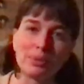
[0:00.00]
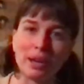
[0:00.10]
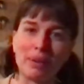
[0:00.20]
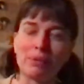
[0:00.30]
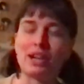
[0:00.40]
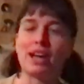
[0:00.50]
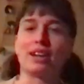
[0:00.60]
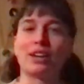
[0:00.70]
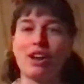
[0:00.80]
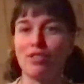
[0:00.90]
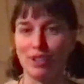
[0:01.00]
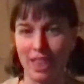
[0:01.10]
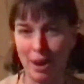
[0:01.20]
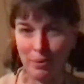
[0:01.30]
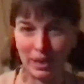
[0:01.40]
Okay, we're not going to cover
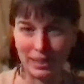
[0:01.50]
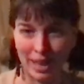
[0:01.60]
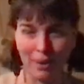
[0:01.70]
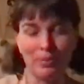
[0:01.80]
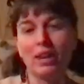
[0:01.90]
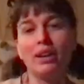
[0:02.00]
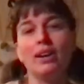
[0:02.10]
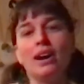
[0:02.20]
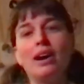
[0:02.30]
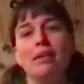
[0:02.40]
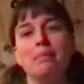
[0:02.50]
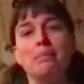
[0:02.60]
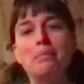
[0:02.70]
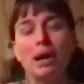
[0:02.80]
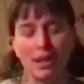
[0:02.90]
that right now.
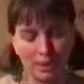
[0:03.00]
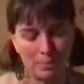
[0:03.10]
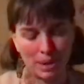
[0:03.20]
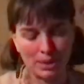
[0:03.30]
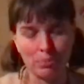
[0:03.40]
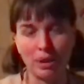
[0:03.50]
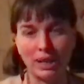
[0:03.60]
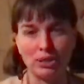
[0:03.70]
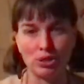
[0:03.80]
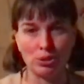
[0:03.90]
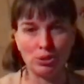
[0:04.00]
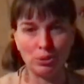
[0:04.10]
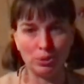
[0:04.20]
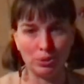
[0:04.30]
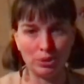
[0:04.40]
But the best way
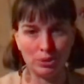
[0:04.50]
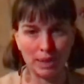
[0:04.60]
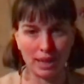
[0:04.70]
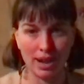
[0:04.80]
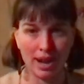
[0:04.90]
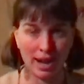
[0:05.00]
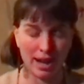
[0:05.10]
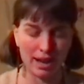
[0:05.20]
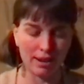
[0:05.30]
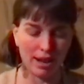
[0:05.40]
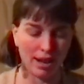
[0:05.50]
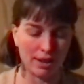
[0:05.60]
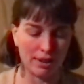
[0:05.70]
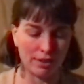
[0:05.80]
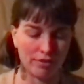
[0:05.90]
to do a ka
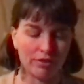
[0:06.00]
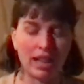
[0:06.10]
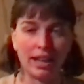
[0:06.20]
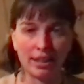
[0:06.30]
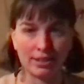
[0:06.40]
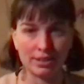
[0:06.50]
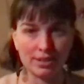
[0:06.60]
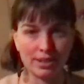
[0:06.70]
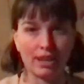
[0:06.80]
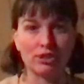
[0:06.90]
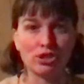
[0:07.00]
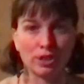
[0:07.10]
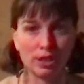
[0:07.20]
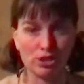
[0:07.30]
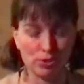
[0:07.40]
on the flat-headed style
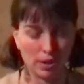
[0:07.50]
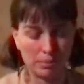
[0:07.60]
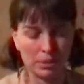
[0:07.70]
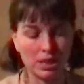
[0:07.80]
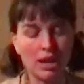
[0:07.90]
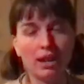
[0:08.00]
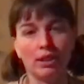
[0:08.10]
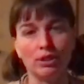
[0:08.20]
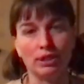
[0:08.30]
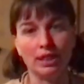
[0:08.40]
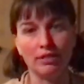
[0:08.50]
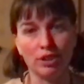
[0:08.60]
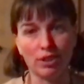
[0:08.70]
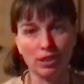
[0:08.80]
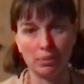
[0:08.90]
Turkish drums, you leave your
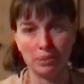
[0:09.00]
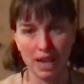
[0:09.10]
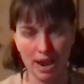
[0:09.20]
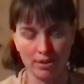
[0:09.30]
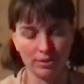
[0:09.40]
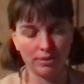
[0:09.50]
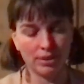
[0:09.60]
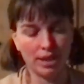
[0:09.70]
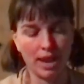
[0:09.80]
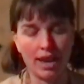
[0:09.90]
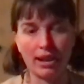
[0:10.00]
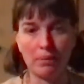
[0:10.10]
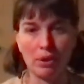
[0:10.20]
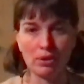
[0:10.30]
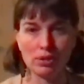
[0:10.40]
thumb down, and
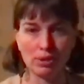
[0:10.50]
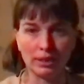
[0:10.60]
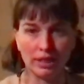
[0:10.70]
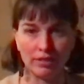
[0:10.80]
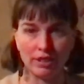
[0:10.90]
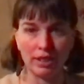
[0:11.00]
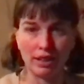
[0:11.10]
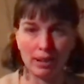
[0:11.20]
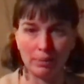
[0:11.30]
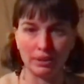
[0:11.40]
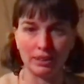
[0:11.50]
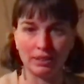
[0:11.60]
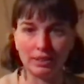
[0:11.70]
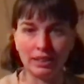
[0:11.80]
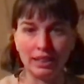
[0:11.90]
I'm
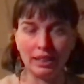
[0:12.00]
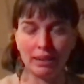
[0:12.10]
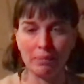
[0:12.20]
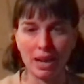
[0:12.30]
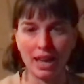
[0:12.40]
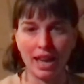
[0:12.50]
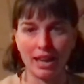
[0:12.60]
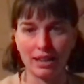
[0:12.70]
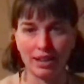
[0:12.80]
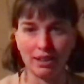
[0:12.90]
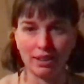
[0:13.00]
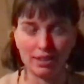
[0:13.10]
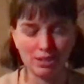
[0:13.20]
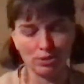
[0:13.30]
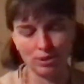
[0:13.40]
leaning my hand on
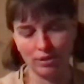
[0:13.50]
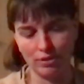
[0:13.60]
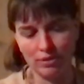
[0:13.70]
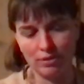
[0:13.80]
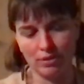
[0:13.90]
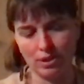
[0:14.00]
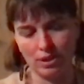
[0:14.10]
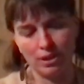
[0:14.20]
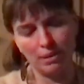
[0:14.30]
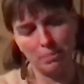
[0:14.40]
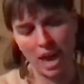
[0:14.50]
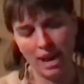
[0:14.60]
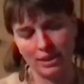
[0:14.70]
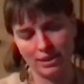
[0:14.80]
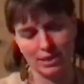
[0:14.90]
this sort of
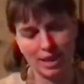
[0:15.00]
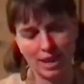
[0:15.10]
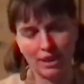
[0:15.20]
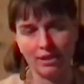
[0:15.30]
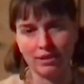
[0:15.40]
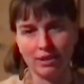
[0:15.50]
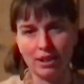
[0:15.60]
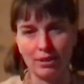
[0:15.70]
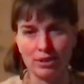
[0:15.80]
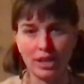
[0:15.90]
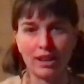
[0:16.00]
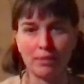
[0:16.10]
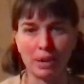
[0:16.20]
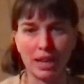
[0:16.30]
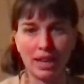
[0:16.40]
padded side, outside of
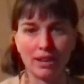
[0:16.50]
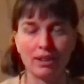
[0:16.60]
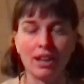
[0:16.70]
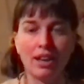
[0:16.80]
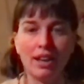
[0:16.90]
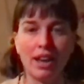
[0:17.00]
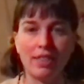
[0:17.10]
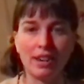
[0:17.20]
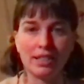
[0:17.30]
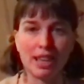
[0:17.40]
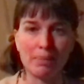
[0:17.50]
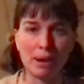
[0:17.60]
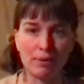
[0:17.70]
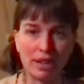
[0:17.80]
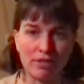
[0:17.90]
my hand. And then I take my
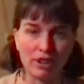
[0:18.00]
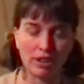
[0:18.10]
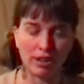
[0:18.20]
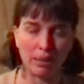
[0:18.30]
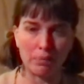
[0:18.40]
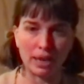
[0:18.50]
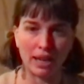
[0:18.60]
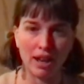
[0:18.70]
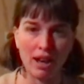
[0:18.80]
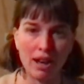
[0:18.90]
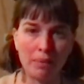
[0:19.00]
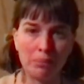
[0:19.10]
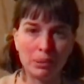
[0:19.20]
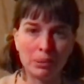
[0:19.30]
ring finger and I bring it up.